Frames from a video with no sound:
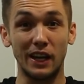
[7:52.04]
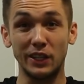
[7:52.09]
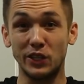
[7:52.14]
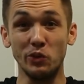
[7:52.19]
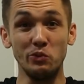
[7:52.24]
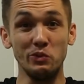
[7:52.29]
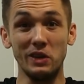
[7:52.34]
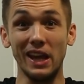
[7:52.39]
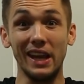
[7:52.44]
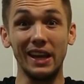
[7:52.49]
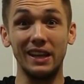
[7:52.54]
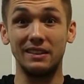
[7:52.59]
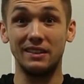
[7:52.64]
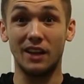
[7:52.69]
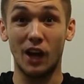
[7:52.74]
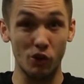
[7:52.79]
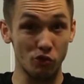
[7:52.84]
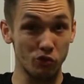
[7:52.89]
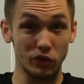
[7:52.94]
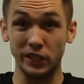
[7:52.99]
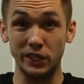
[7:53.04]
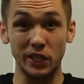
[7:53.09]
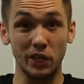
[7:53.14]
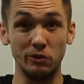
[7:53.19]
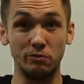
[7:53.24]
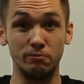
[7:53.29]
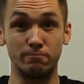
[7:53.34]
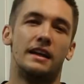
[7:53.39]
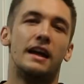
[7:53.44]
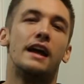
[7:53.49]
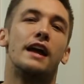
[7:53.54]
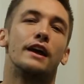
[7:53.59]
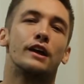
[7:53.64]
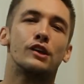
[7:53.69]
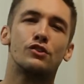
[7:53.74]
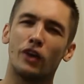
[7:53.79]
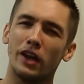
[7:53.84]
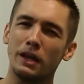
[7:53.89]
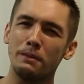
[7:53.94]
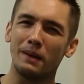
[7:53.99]
I don't get it, I really don't.
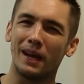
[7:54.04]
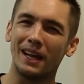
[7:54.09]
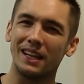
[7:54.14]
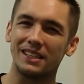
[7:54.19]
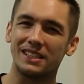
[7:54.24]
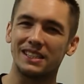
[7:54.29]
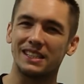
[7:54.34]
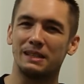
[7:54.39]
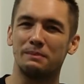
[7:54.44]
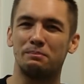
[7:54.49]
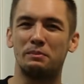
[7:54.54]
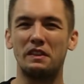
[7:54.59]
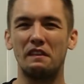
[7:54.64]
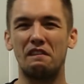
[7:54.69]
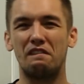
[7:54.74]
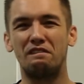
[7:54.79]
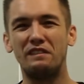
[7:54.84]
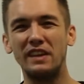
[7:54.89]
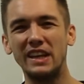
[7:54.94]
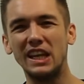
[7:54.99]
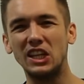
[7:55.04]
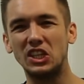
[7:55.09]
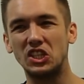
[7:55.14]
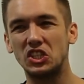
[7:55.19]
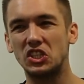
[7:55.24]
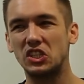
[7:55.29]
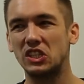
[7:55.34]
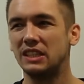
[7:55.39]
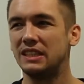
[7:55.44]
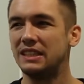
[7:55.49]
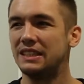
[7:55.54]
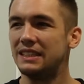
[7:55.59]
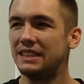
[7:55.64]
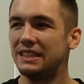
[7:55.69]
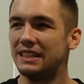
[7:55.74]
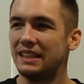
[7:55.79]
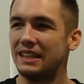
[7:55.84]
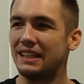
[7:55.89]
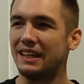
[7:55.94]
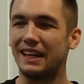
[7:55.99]
Great match, but the finish
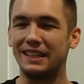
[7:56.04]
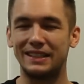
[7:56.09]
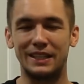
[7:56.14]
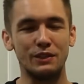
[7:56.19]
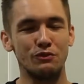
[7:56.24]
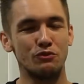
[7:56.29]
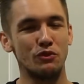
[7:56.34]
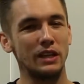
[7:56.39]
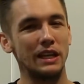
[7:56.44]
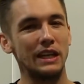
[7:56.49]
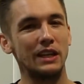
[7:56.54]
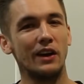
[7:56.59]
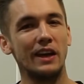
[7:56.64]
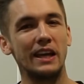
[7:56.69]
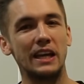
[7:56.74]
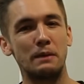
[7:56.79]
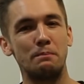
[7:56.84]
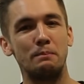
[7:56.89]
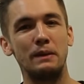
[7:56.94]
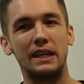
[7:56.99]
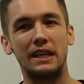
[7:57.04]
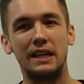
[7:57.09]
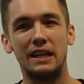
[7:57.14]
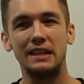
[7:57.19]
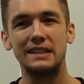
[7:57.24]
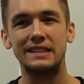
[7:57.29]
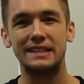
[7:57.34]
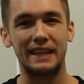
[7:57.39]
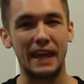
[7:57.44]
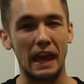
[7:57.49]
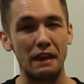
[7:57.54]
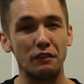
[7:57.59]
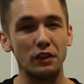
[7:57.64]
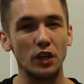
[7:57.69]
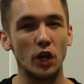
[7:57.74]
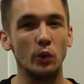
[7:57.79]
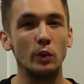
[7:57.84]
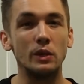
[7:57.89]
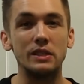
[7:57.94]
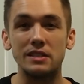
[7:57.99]
I didn't really like because Kevin
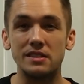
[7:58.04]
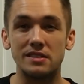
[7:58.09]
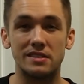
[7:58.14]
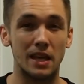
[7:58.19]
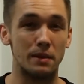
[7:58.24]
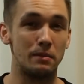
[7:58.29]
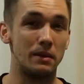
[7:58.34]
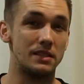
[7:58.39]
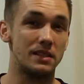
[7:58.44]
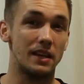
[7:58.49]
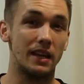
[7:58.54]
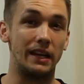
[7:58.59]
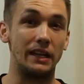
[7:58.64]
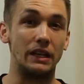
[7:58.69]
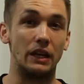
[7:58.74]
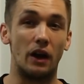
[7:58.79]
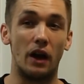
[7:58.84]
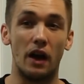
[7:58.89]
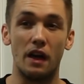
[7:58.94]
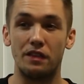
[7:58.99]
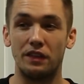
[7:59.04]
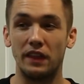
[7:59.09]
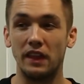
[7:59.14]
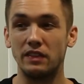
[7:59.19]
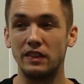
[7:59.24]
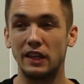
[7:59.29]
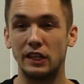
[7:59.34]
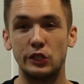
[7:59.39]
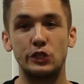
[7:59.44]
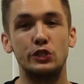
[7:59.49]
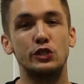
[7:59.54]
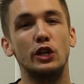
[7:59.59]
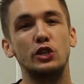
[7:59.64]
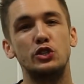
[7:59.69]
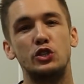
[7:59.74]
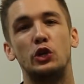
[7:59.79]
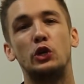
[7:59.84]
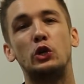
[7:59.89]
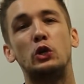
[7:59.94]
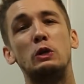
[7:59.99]
Owens and Sami Zayn, I think they're
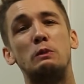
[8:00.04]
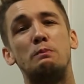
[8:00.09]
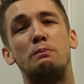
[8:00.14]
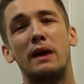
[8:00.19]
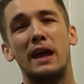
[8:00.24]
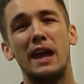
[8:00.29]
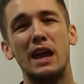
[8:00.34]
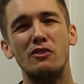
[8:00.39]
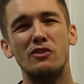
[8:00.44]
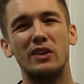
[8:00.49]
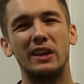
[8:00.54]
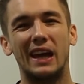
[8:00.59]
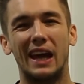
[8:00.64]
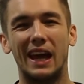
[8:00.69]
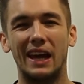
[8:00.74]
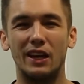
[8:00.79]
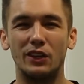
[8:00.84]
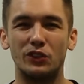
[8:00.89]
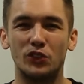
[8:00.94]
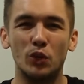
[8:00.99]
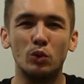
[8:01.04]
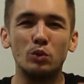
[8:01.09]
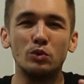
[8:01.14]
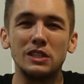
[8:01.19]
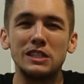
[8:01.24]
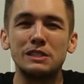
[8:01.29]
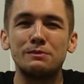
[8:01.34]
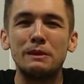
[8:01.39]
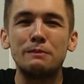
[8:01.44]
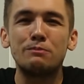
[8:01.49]
such a good pairing, and I don't want them to